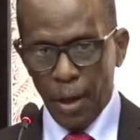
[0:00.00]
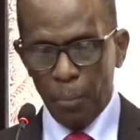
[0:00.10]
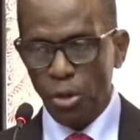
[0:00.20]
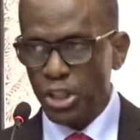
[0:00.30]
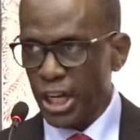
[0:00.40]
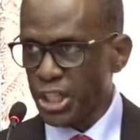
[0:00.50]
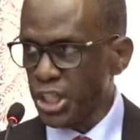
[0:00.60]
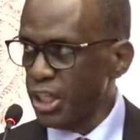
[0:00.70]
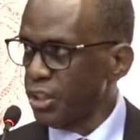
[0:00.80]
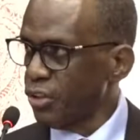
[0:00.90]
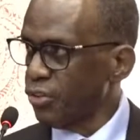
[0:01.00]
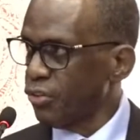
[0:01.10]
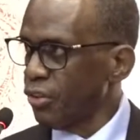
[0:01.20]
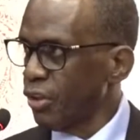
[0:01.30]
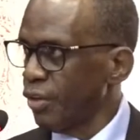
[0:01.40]
projections
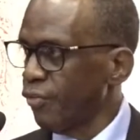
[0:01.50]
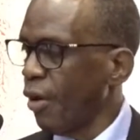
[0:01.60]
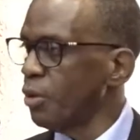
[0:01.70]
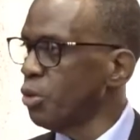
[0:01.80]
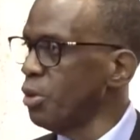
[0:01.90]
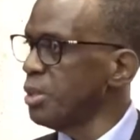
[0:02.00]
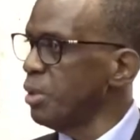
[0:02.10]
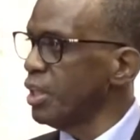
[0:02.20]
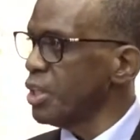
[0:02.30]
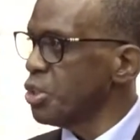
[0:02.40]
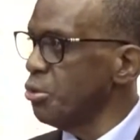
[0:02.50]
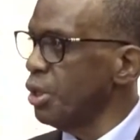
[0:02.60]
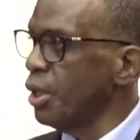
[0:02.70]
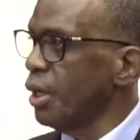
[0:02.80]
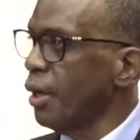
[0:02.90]
for our tourism industry
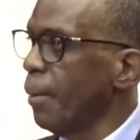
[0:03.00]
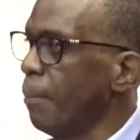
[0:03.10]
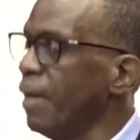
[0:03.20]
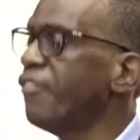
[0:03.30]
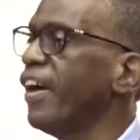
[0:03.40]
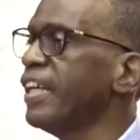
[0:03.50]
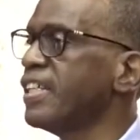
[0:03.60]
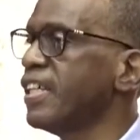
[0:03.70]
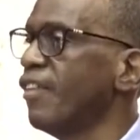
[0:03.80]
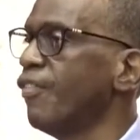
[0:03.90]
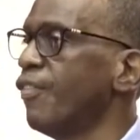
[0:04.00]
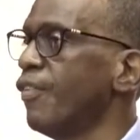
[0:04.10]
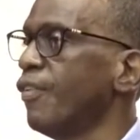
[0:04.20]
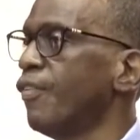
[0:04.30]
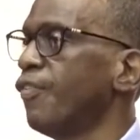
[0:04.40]
may find itself
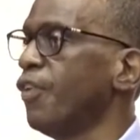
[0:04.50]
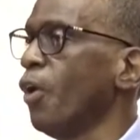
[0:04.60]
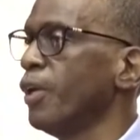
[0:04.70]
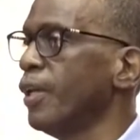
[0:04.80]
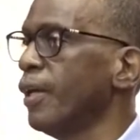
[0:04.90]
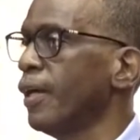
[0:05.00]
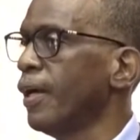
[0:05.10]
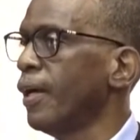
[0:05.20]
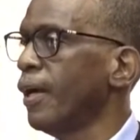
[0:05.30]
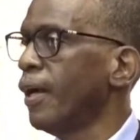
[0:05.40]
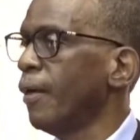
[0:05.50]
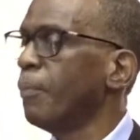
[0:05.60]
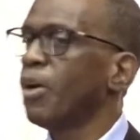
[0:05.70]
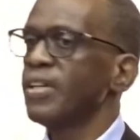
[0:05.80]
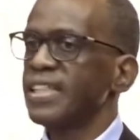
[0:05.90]
flawed,
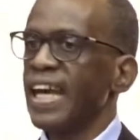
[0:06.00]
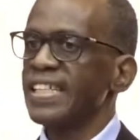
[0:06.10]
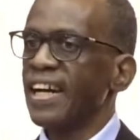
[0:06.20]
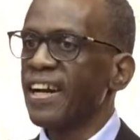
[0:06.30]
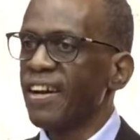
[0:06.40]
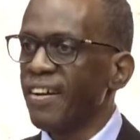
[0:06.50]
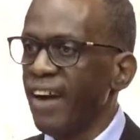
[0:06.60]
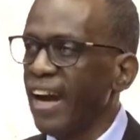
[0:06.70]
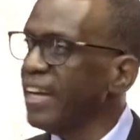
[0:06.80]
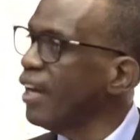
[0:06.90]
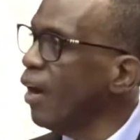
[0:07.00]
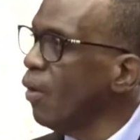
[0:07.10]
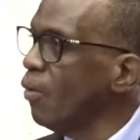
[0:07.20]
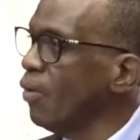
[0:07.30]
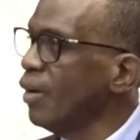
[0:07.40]
because there's a cry
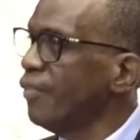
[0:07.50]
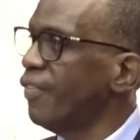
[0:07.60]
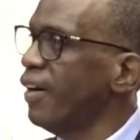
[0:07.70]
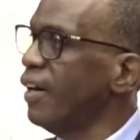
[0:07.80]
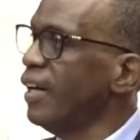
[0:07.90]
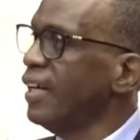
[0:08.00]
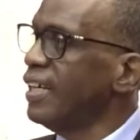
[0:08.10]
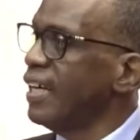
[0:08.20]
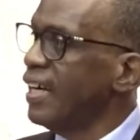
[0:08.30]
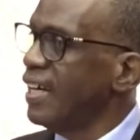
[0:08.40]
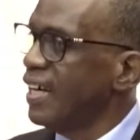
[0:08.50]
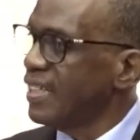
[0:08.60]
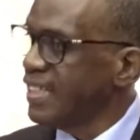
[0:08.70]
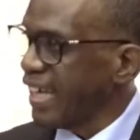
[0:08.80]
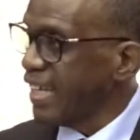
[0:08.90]
now for a
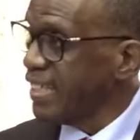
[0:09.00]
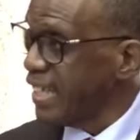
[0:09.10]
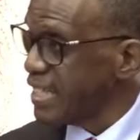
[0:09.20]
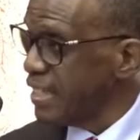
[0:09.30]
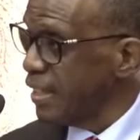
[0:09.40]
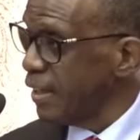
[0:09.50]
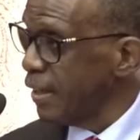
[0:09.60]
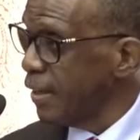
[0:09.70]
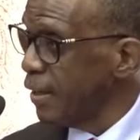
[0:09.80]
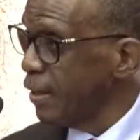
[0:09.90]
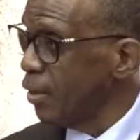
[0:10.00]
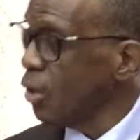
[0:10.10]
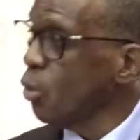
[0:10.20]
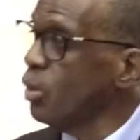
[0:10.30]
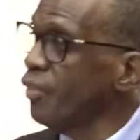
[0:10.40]
second testing,
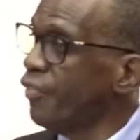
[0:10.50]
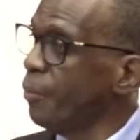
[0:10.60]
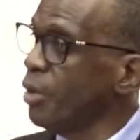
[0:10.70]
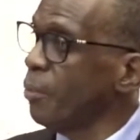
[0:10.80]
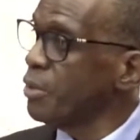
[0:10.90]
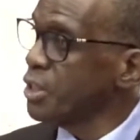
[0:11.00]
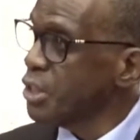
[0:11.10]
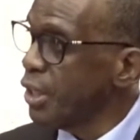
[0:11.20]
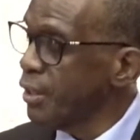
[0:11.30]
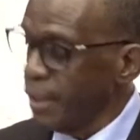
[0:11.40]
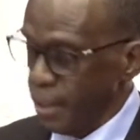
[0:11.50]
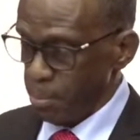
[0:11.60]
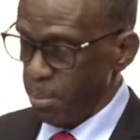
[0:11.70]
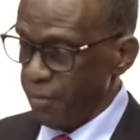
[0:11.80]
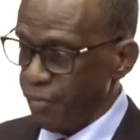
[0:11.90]
not only from the opposition,
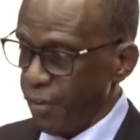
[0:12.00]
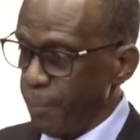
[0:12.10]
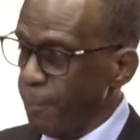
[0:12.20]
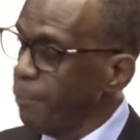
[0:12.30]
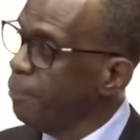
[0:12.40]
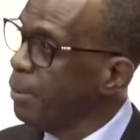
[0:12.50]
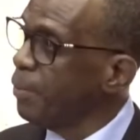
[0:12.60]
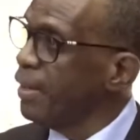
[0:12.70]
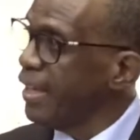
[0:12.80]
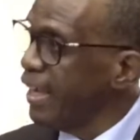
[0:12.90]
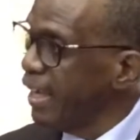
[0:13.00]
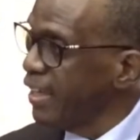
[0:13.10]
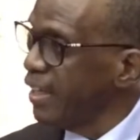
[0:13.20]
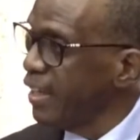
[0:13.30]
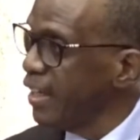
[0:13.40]
but from people
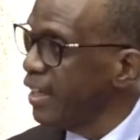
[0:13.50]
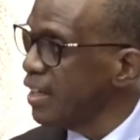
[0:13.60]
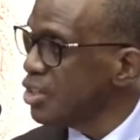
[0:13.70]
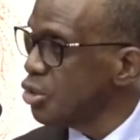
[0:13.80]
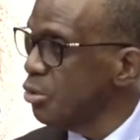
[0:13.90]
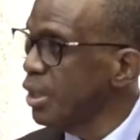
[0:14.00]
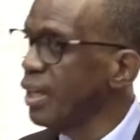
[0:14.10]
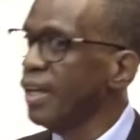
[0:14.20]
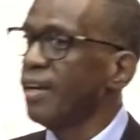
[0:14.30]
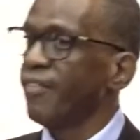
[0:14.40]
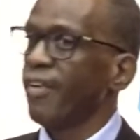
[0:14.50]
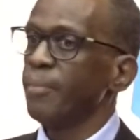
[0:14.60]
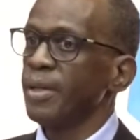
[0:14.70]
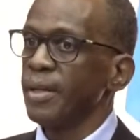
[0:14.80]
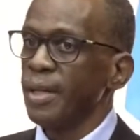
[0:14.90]
in the industry, from
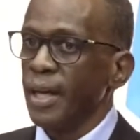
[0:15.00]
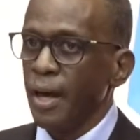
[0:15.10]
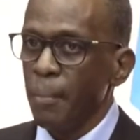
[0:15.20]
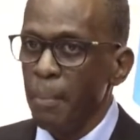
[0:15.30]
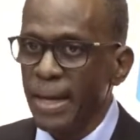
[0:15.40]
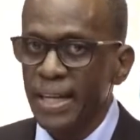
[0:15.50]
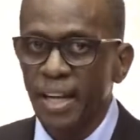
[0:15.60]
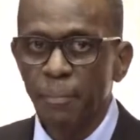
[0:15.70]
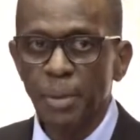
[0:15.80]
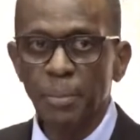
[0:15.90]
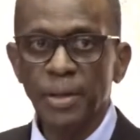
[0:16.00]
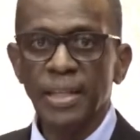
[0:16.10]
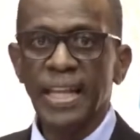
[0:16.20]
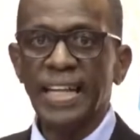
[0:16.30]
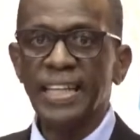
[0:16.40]
the medical people,
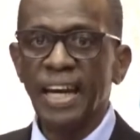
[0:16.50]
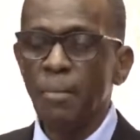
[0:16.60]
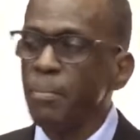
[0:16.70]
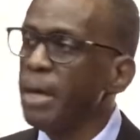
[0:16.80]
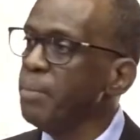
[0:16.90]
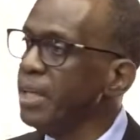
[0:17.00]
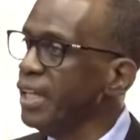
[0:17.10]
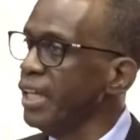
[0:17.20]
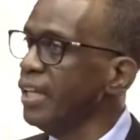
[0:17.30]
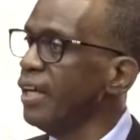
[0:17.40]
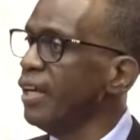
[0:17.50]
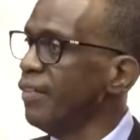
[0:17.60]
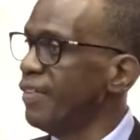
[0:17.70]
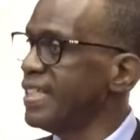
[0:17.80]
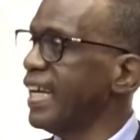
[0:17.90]
that there may be need
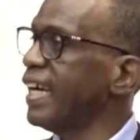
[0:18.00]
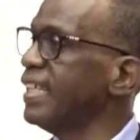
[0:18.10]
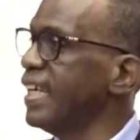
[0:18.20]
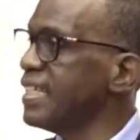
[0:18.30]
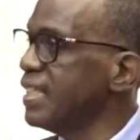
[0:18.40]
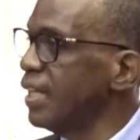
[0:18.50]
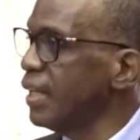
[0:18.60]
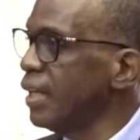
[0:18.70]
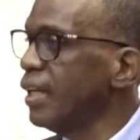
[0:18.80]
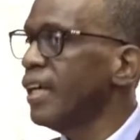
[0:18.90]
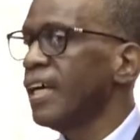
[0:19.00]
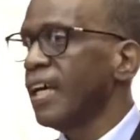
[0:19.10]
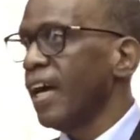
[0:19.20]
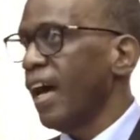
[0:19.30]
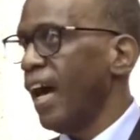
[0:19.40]
for second testing.
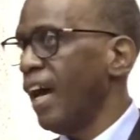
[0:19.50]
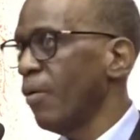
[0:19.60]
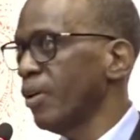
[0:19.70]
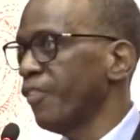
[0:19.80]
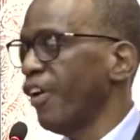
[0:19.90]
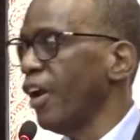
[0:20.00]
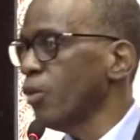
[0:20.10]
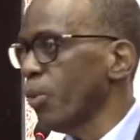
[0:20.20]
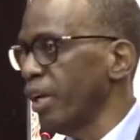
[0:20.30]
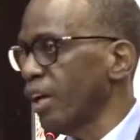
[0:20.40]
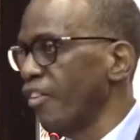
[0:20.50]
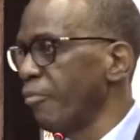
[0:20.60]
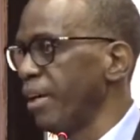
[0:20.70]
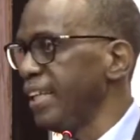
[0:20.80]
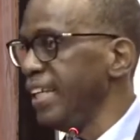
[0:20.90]
I want to find out where the
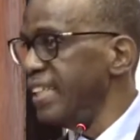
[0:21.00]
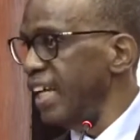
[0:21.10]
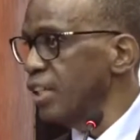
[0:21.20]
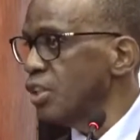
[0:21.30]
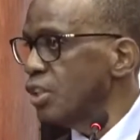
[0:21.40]
government intends